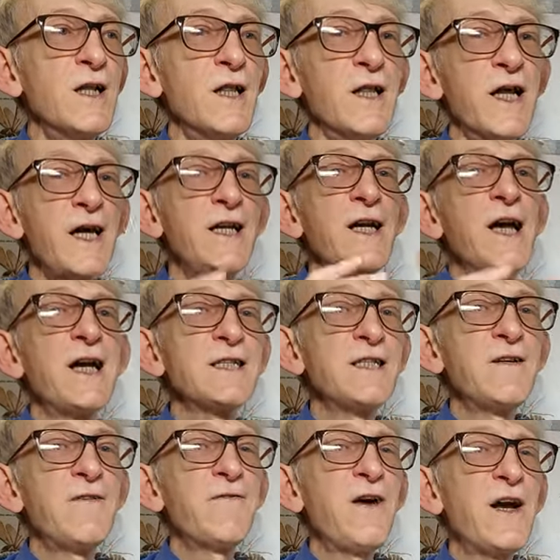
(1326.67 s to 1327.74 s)
laying eggs
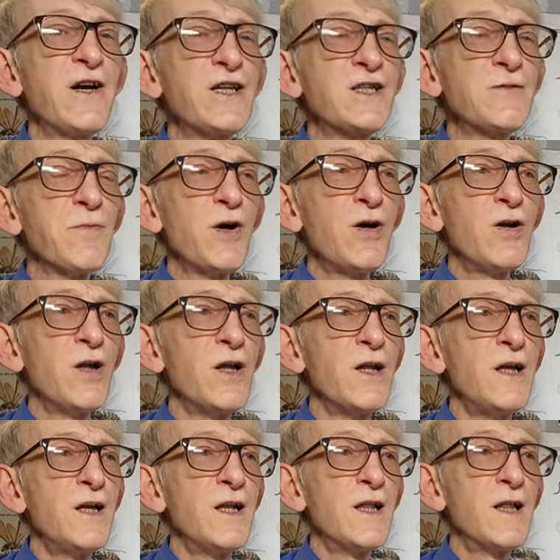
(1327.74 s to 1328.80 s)
in a very small
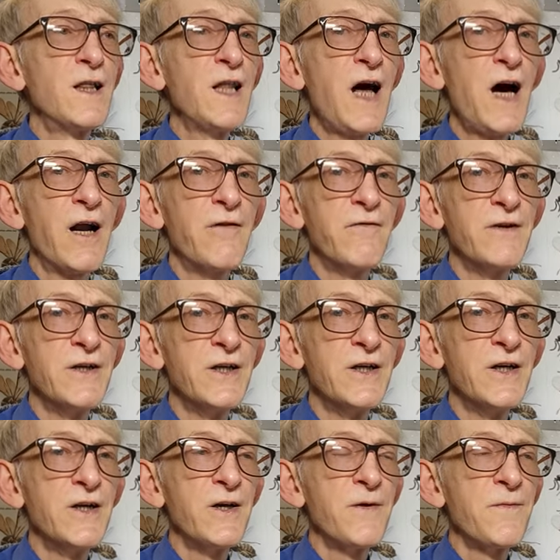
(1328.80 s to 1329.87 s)
larvae.